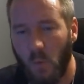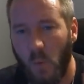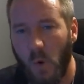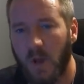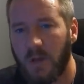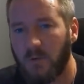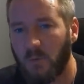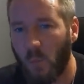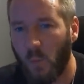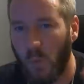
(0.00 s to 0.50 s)

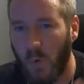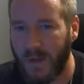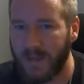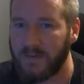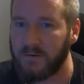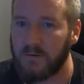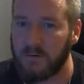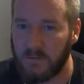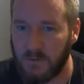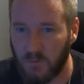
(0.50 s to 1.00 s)
what
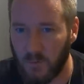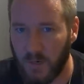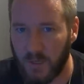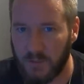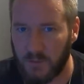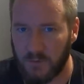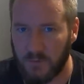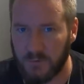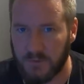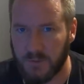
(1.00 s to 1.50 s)
weight do I
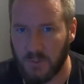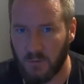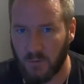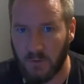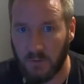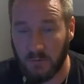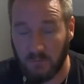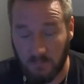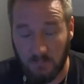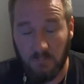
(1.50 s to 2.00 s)
use?
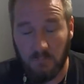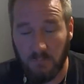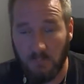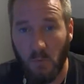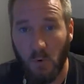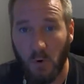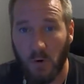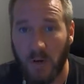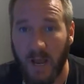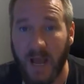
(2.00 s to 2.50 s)
Or
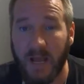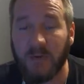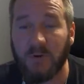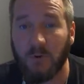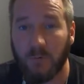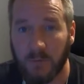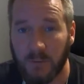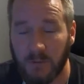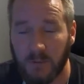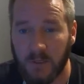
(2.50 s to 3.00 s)
more
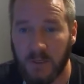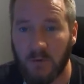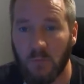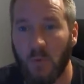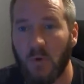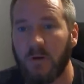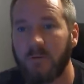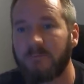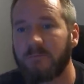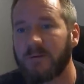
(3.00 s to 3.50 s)
accurately,
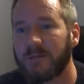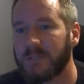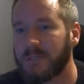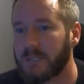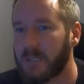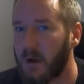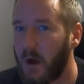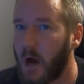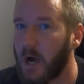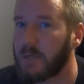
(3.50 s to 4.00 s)
what
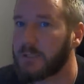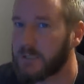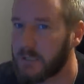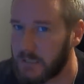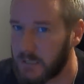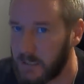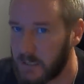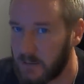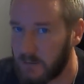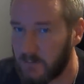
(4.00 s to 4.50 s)

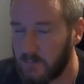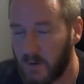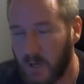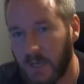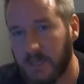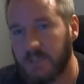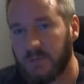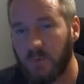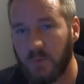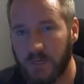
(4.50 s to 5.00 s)
viscosity,
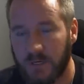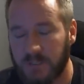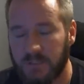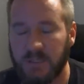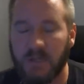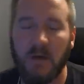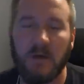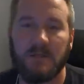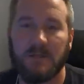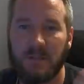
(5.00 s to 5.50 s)
as we
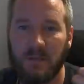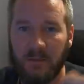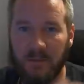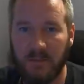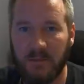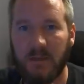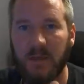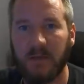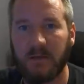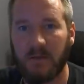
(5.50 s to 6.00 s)
discuss the
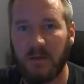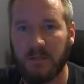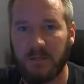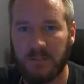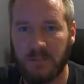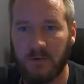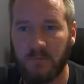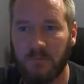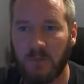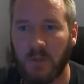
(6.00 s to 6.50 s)

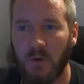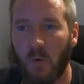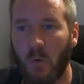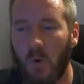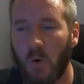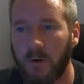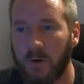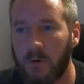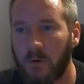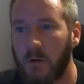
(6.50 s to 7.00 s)
thickness of the
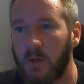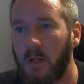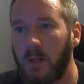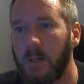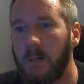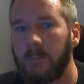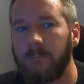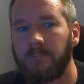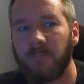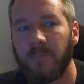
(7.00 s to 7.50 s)
oil.
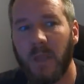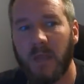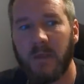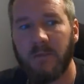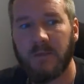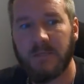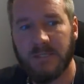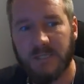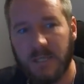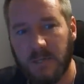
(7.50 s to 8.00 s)

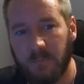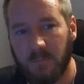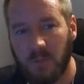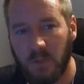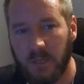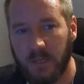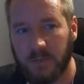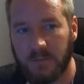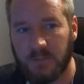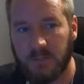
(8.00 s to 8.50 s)
And the
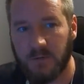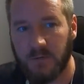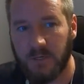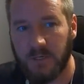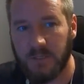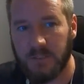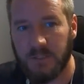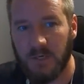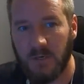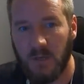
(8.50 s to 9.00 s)
simple answer
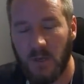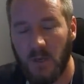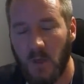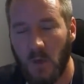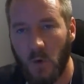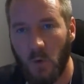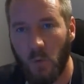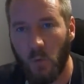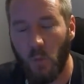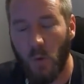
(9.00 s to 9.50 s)
is
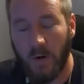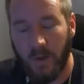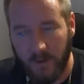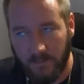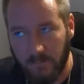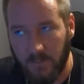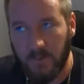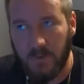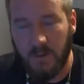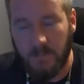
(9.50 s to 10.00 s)

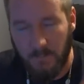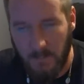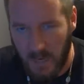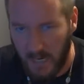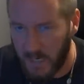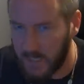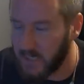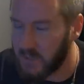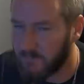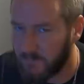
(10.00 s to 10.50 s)
whatever the
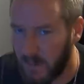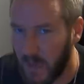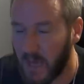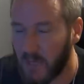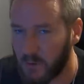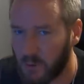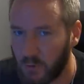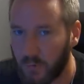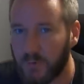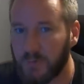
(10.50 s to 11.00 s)

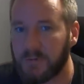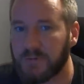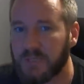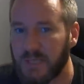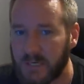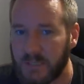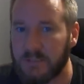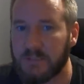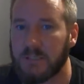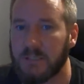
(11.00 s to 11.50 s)
manufacturer
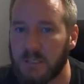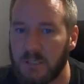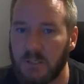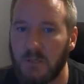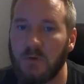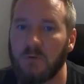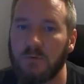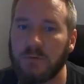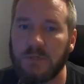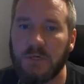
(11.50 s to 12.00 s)
says to
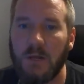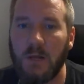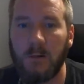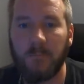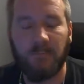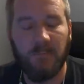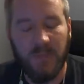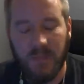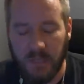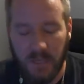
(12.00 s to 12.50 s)
use.
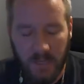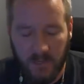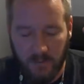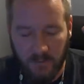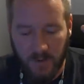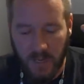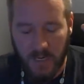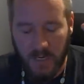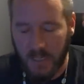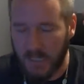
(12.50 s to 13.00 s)
The
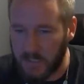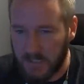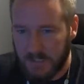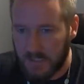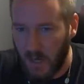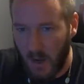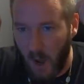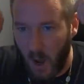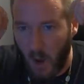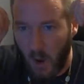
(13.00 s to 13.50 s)
internet
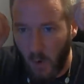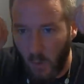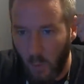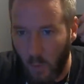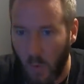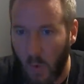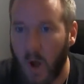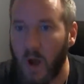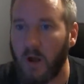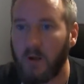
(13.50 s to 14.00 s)
is
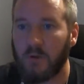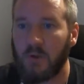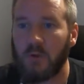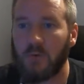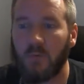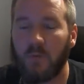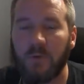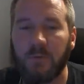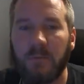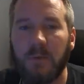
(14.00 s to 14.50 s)
awash
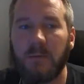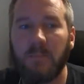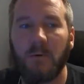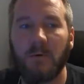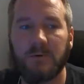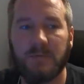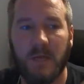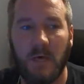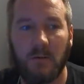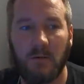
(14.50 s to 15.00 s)
with
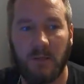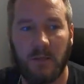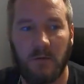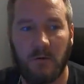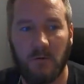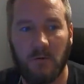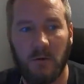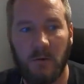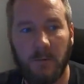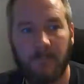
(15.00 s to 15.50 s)
people telling
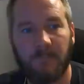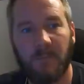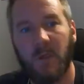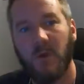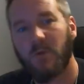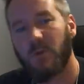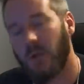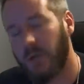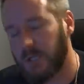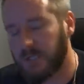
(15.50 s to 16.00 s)
you
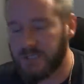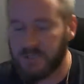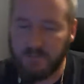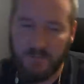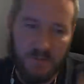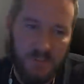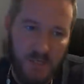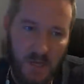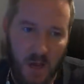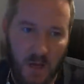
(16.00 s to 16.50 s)
change the
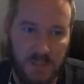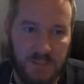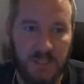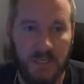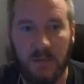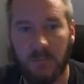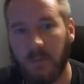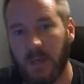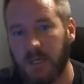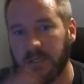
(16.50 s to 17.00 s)

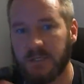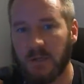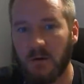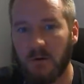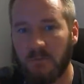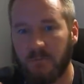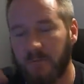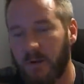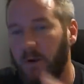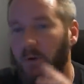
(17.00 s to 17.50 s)
viscosity based
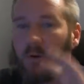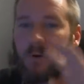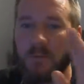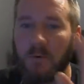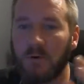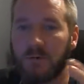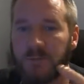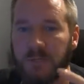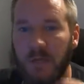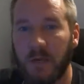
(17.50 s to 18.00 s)
on
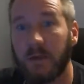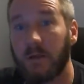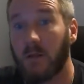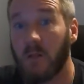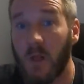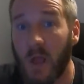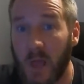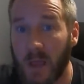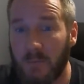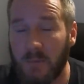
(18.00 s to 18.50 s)
variables like
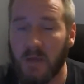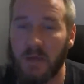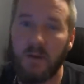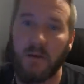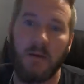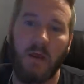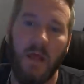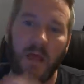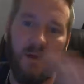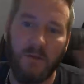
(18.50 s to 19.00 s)
climate
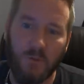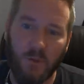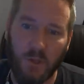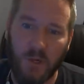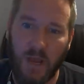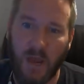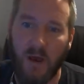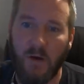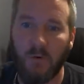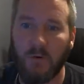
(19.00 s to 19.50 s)
and
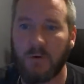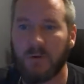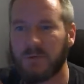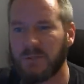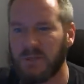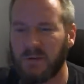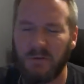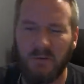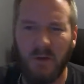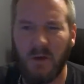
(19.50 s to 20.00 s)
engine
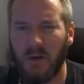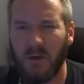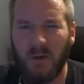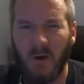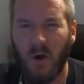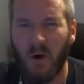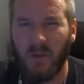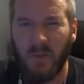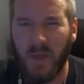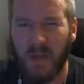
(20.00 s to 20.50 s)
hours and
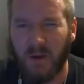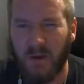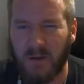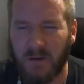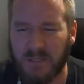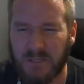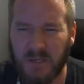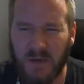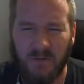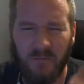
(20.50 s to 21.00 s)
all that
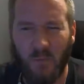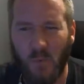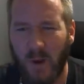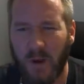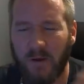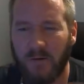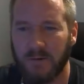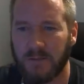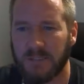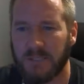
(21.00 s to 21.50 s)
kind of stuff,
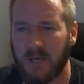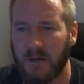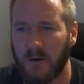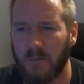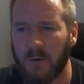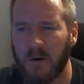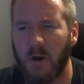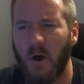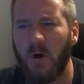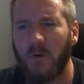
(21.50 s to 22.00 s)
wear and tear.
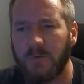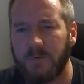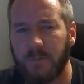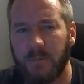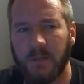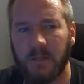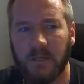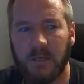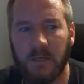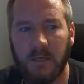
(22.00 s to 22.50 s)
But
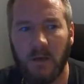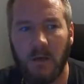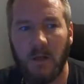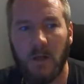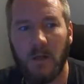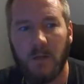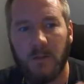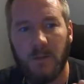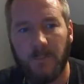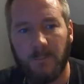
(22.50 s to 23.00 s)
ultimately,
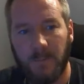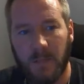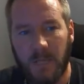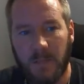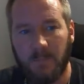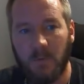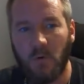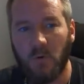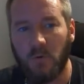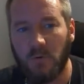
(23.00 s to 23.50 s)
the
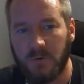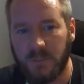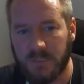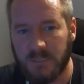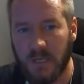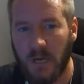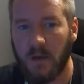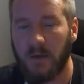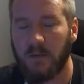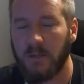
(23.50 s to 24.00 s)
people who
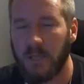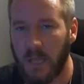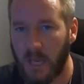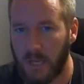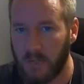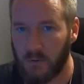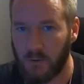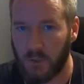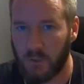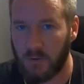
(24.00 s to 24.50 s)
design the
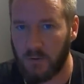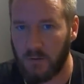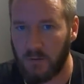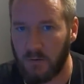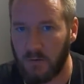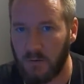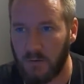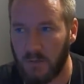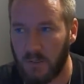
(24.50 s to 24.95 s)
engine